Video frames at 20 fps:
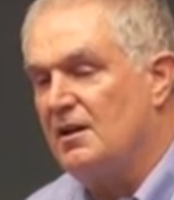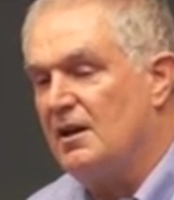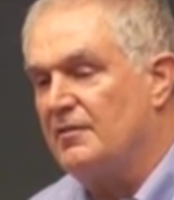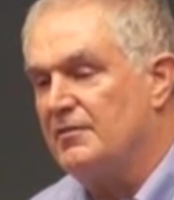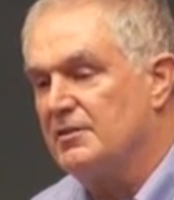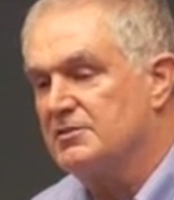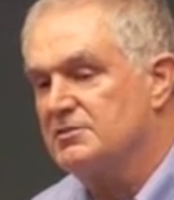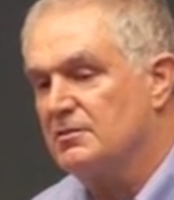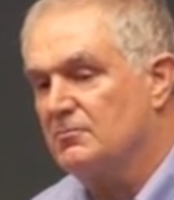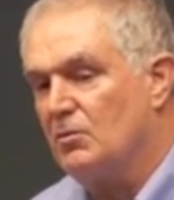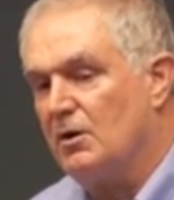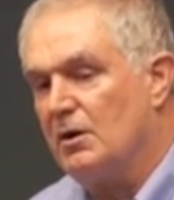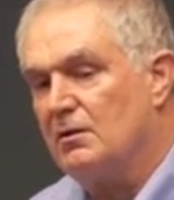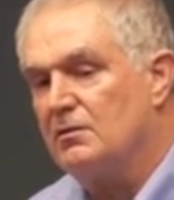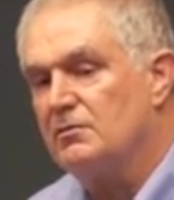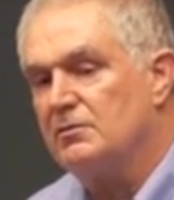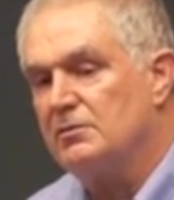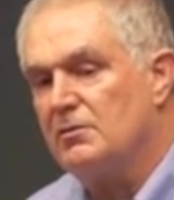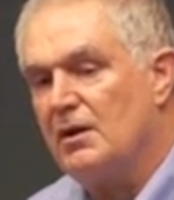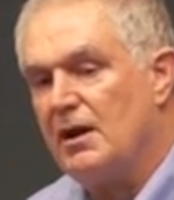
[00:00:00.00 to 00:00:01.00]
And they said,
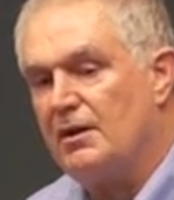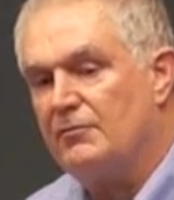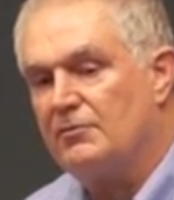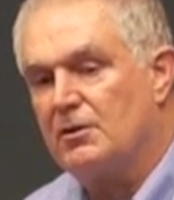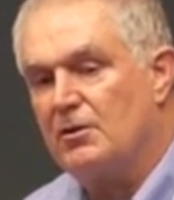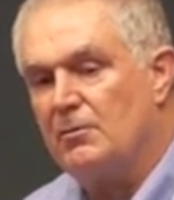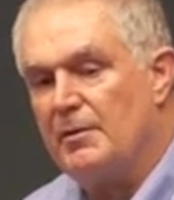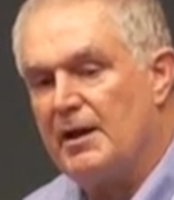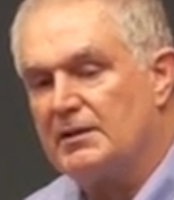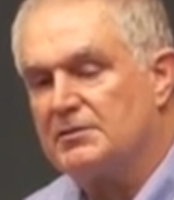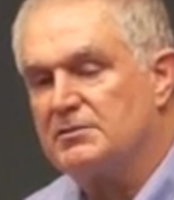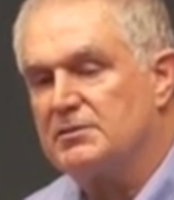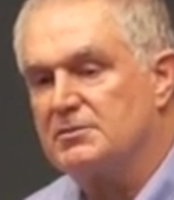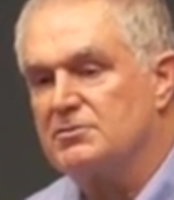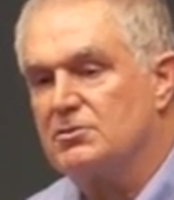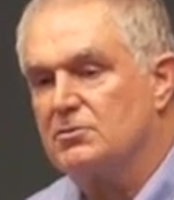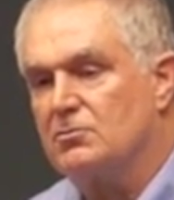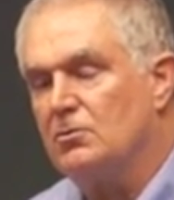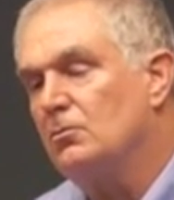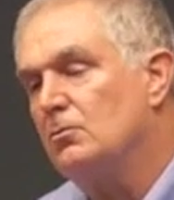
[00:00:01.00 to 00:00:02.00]
well, you have to go back to
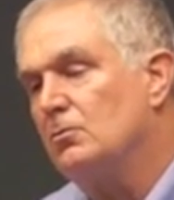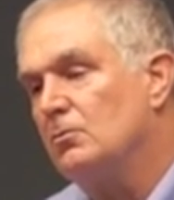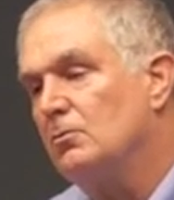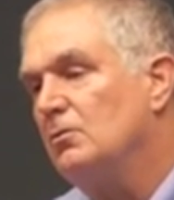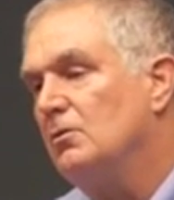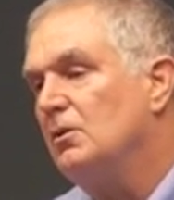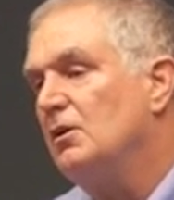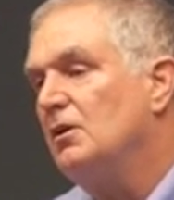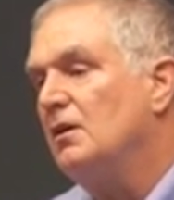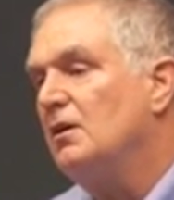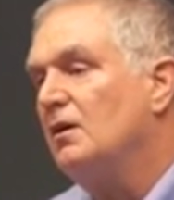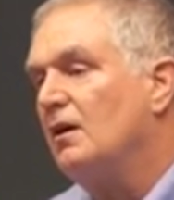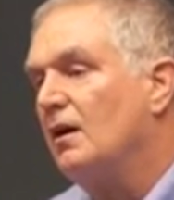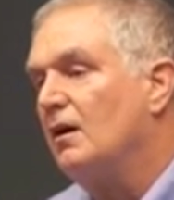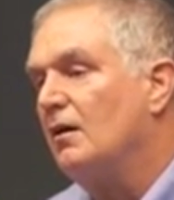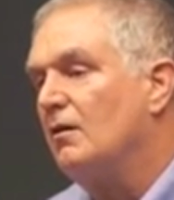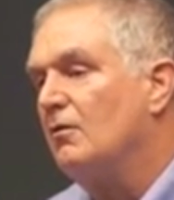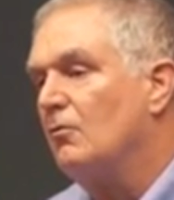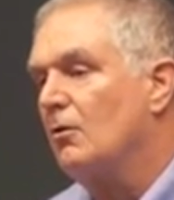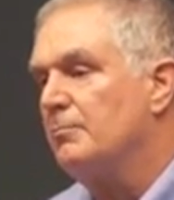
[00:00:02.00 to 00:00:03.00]
school
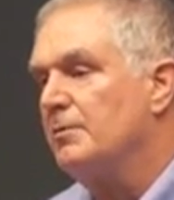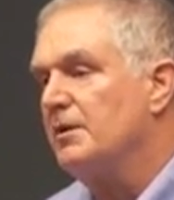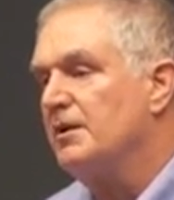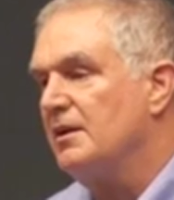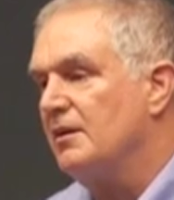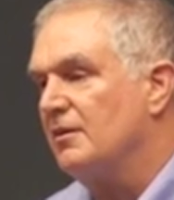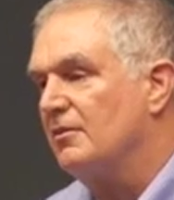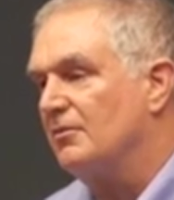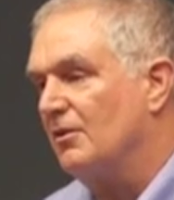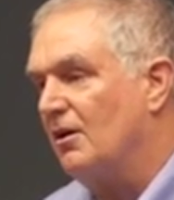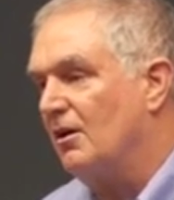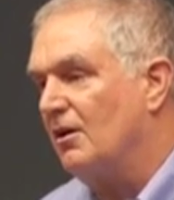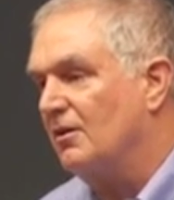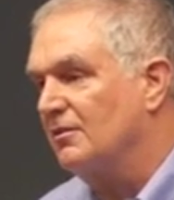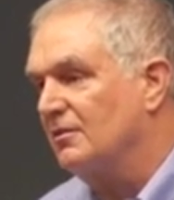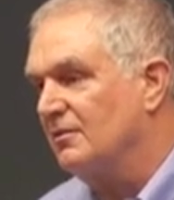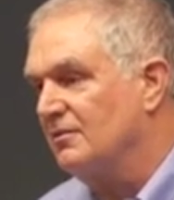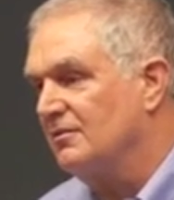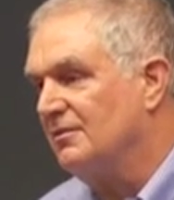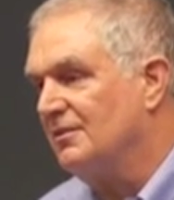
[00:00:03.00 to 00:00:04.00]
or be here
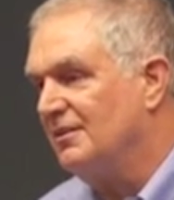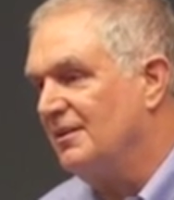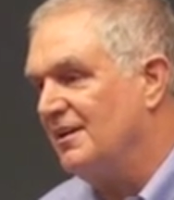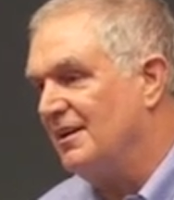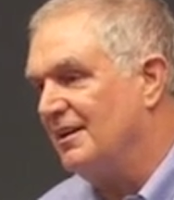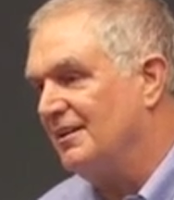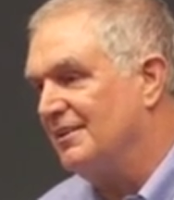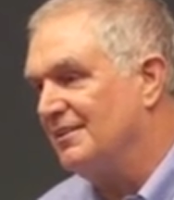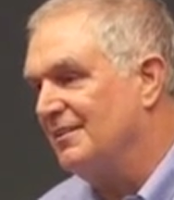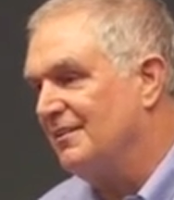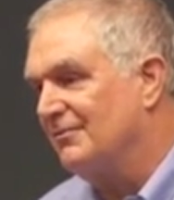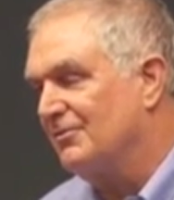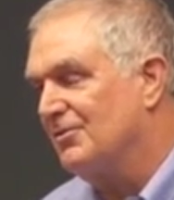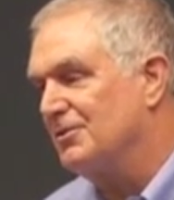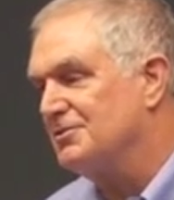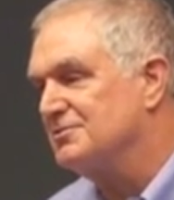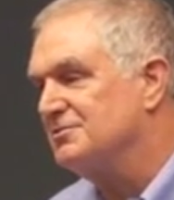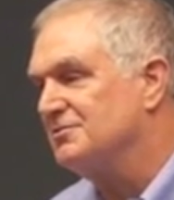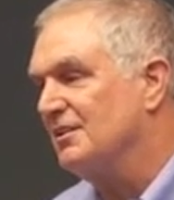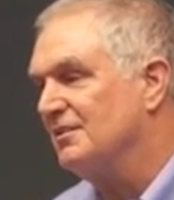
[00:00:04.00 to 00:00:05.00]
longer. And of
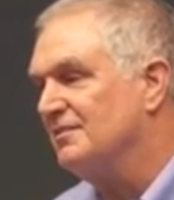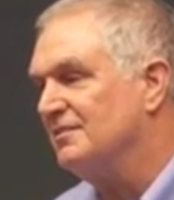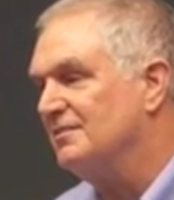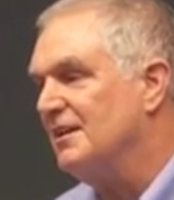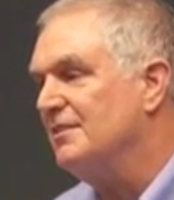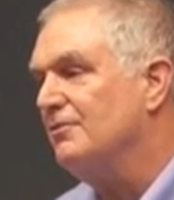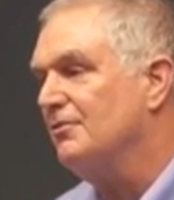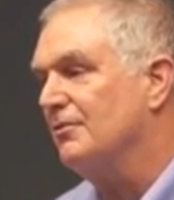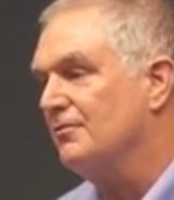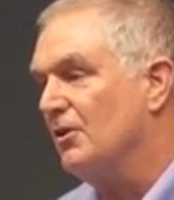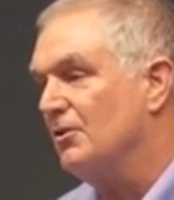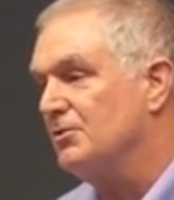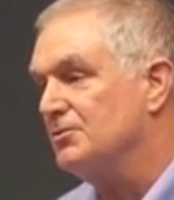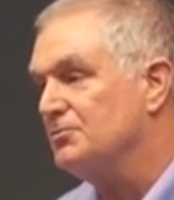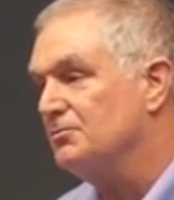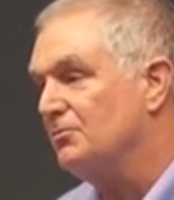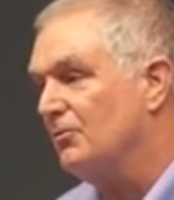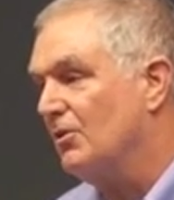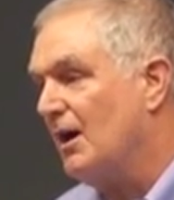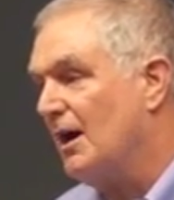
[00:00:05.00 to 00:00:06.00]
course, neither of
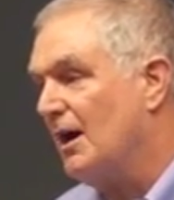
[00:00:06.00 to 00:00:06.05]
those were